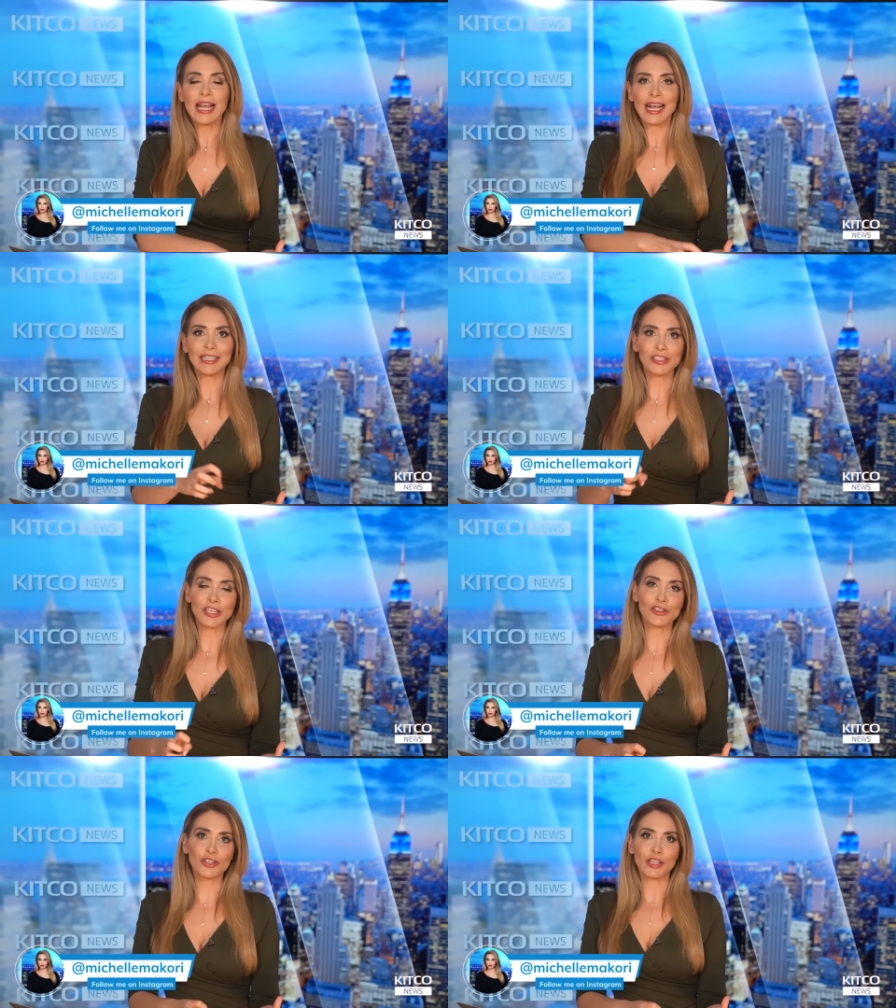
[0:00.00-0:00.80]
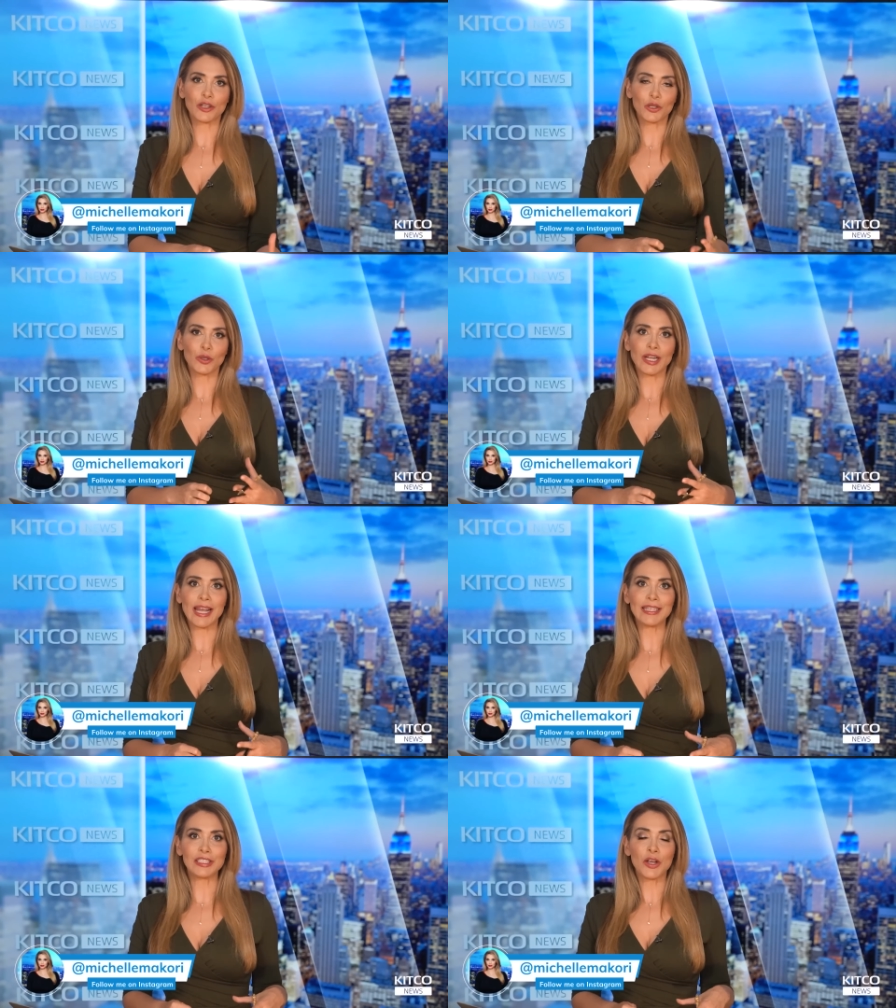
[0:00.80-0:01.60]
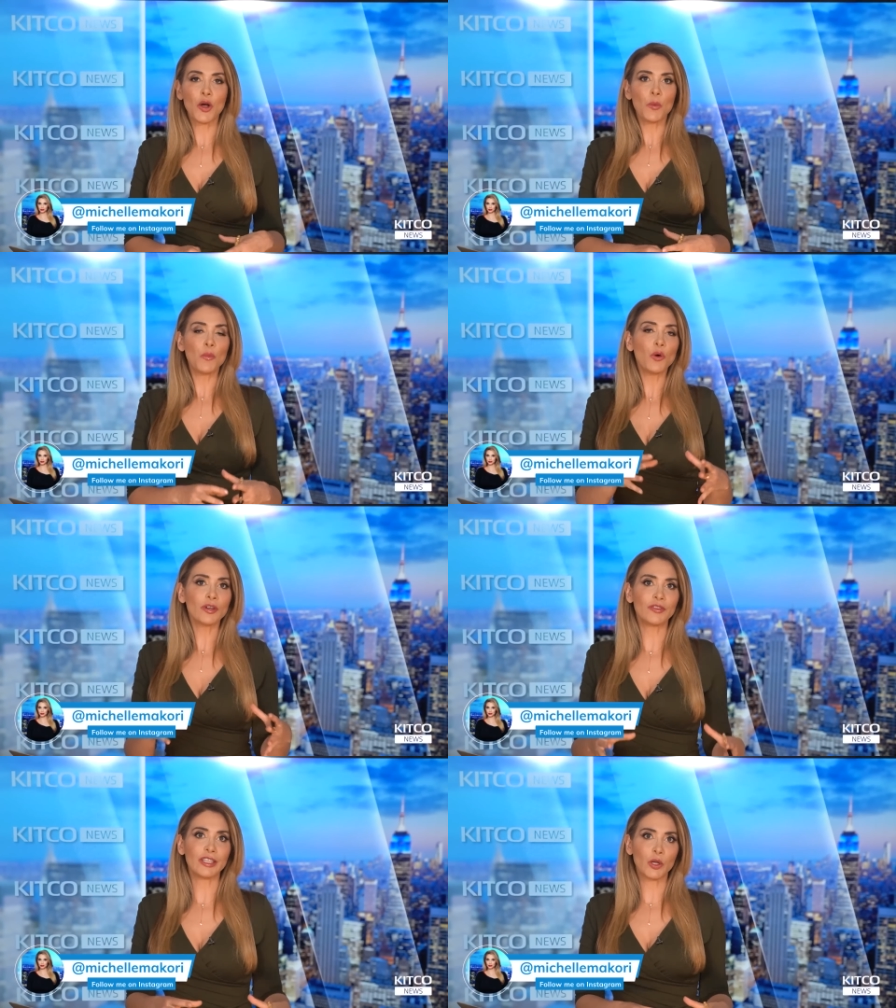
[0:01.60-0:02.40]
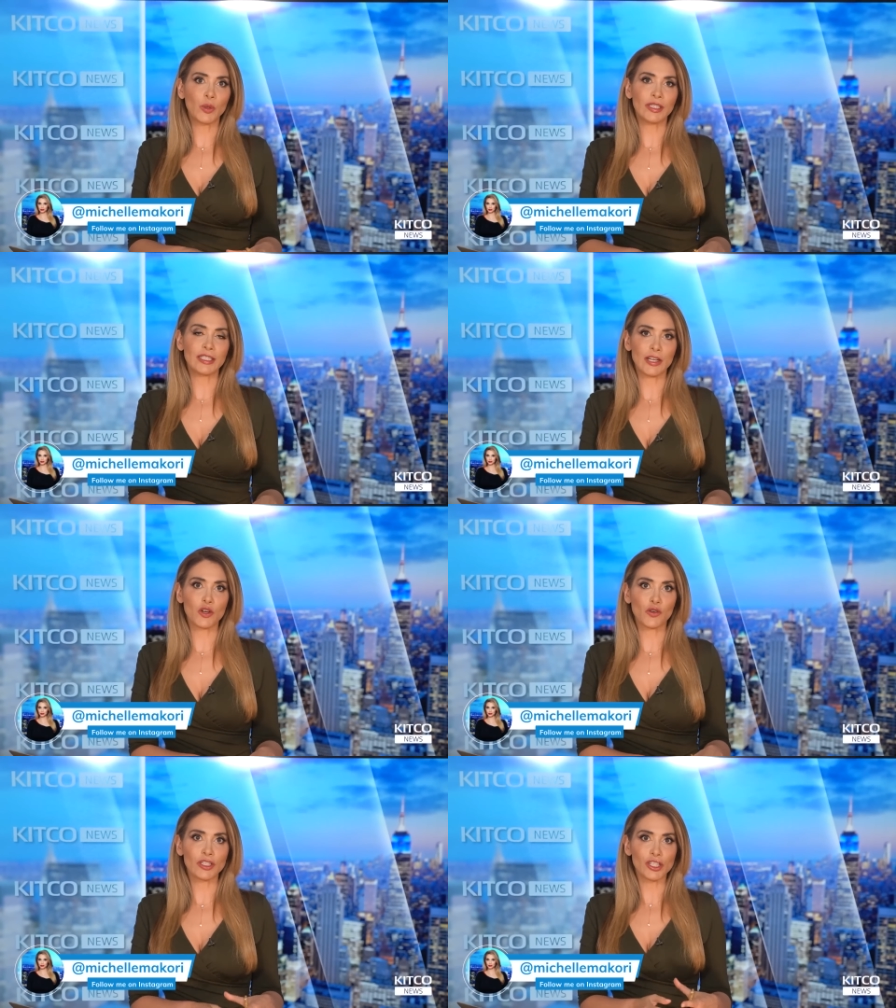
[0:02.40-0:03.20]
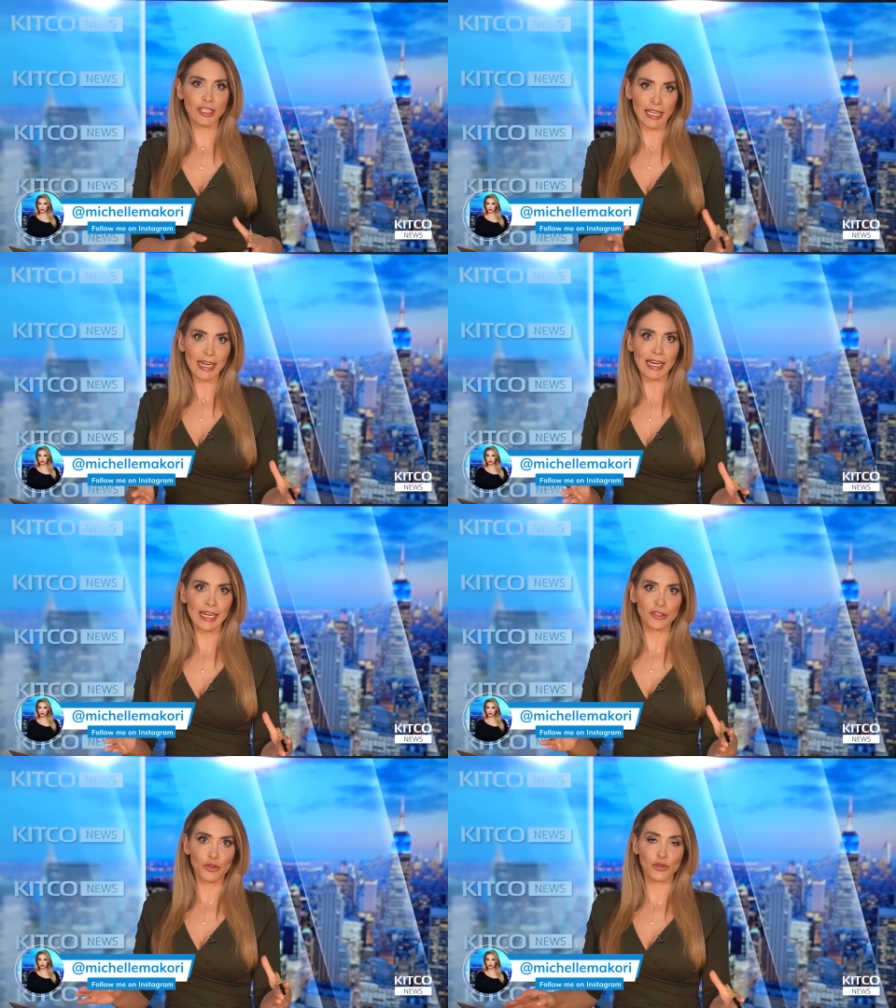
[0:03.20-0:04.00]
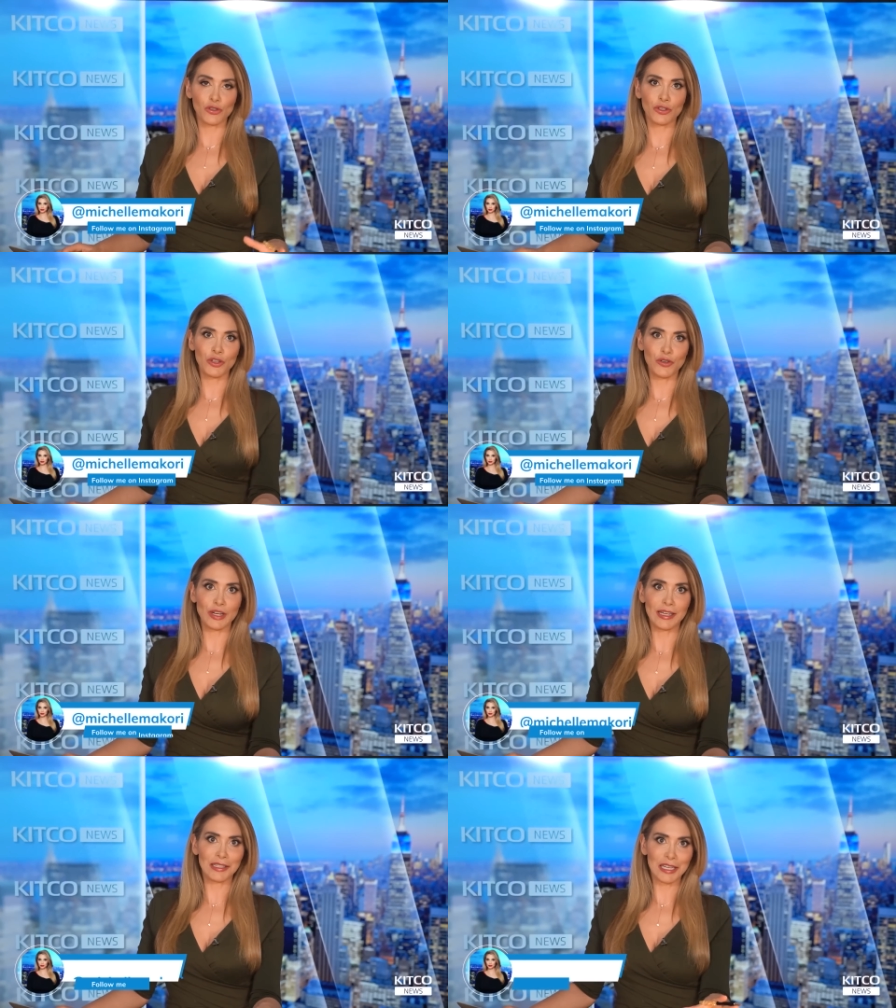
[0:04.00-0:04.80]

and essentially create more of a liquidity crunch as it issues new debt.